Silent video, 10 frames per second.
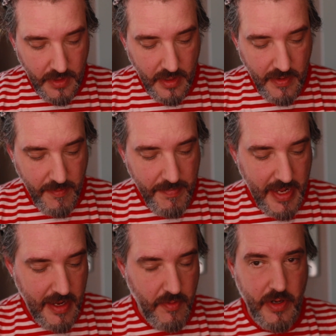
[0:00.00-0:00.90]
of a
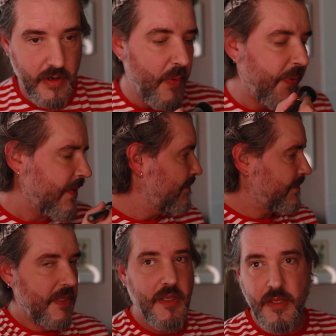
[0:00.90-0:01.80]
powder
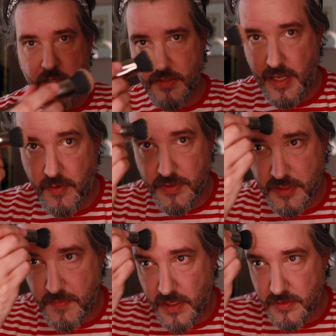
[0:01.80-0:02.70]
is how it
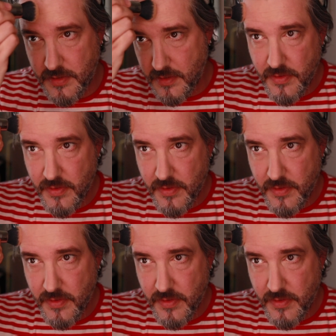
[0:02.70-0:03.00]
smells.